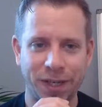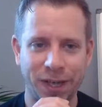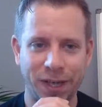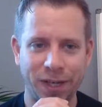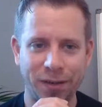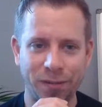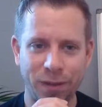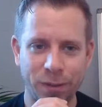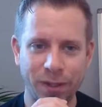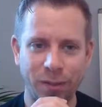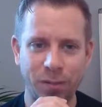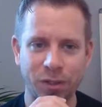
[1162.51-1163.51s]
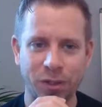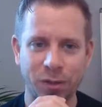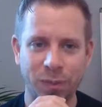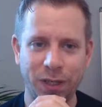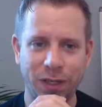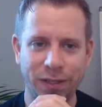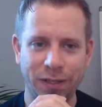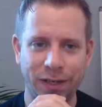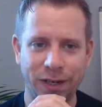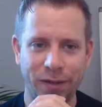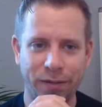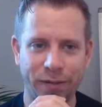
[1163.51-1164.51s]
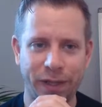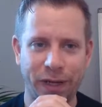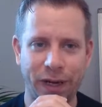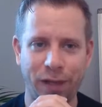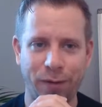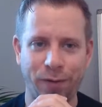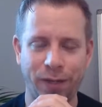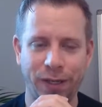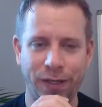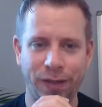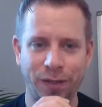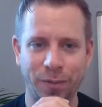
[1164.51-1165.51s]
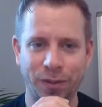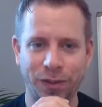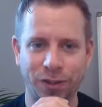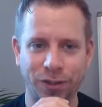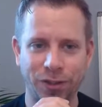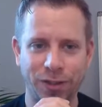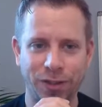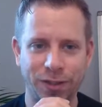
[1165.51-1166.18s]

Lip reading: And a few times, just begin to lift the left knee in this position.